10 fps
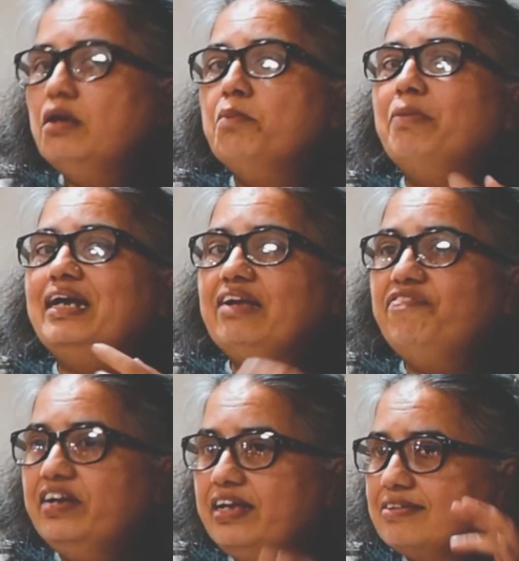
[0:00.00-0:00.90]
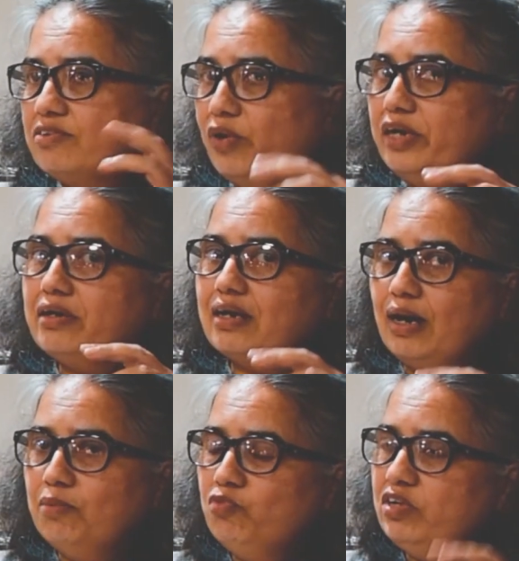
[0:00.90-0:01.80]
But if it is going to
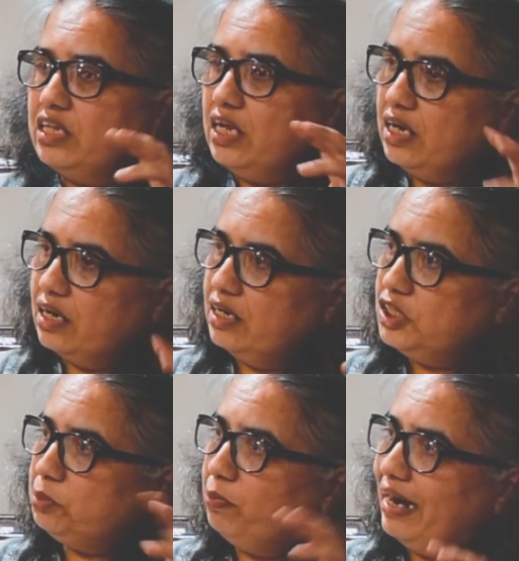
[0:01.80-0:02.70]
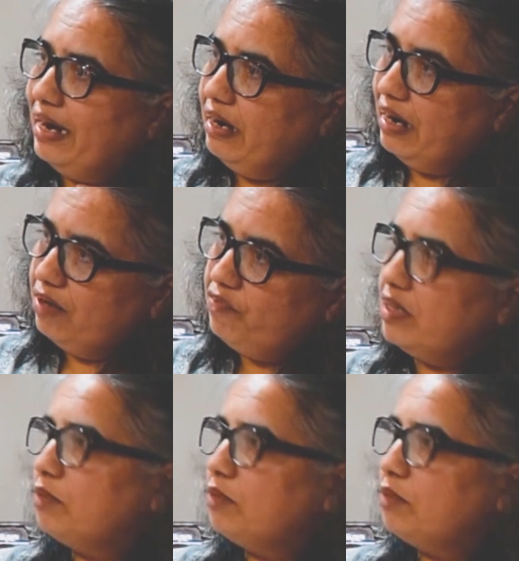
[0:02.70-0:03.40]
come with English blended with